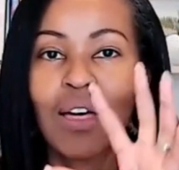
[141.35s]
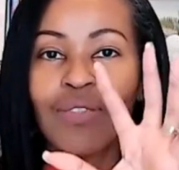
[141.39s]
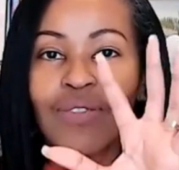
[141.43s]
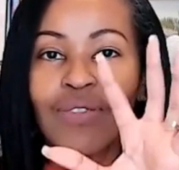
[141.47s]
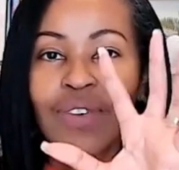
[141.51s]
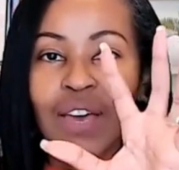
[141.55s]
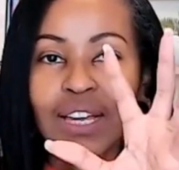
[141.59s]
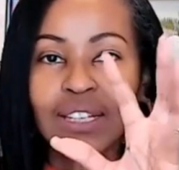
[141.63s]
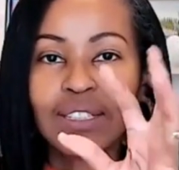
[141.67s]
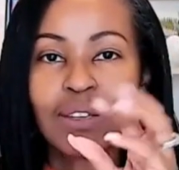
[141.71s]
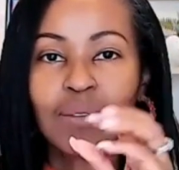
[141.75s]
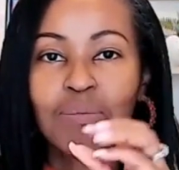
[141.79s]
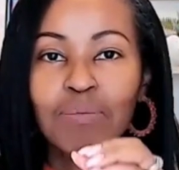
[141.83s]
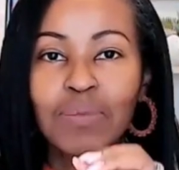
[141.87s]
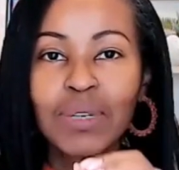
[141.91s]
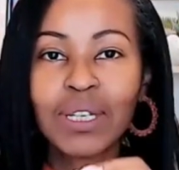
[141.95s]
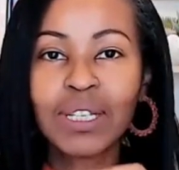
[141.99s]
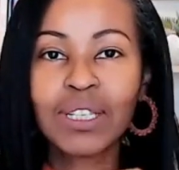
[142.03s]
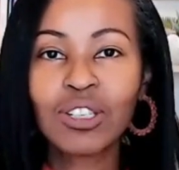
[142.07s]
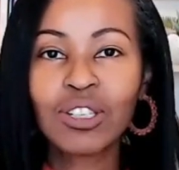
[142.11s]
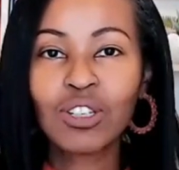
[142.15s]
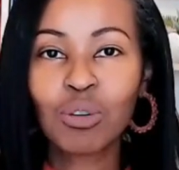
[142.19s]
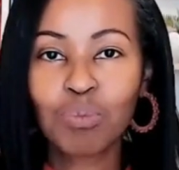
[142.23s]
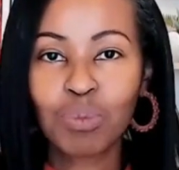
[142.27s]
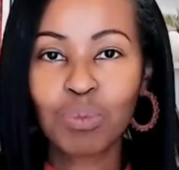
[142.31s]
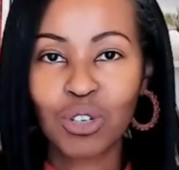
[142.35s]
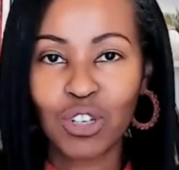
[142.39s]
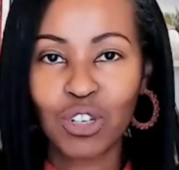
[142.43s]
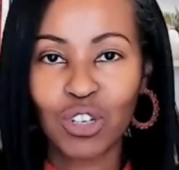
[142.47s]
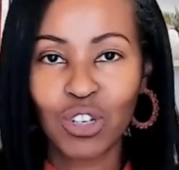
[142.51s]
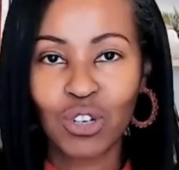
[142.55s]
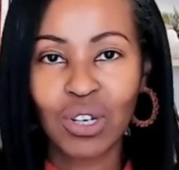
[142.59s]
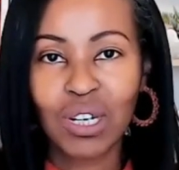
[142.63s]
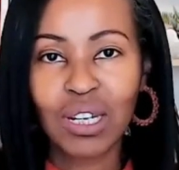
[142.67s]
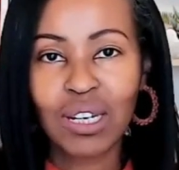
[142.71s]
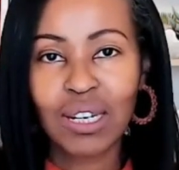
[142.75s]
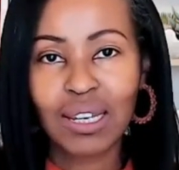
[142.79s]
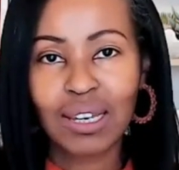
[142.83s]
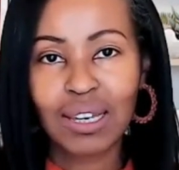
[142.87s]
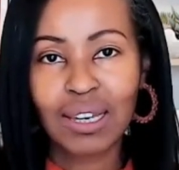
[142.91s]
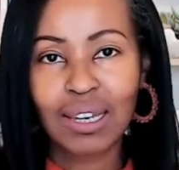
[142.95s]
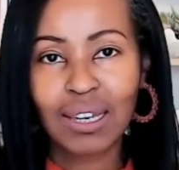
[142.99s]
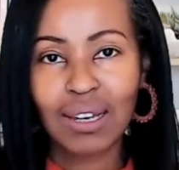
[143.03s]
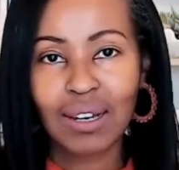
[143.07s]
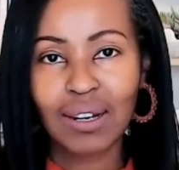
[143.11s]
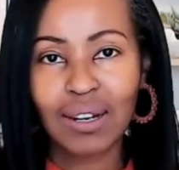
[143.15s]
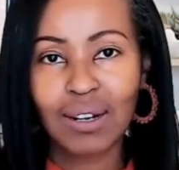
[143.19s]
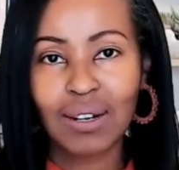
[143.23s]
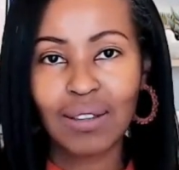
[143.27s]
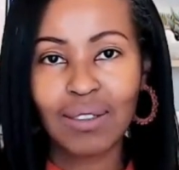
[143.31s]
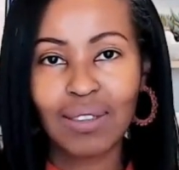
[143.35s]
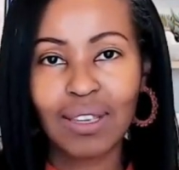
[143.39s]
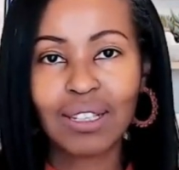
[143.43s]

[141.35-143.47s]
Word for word: There's a missed opportunity here.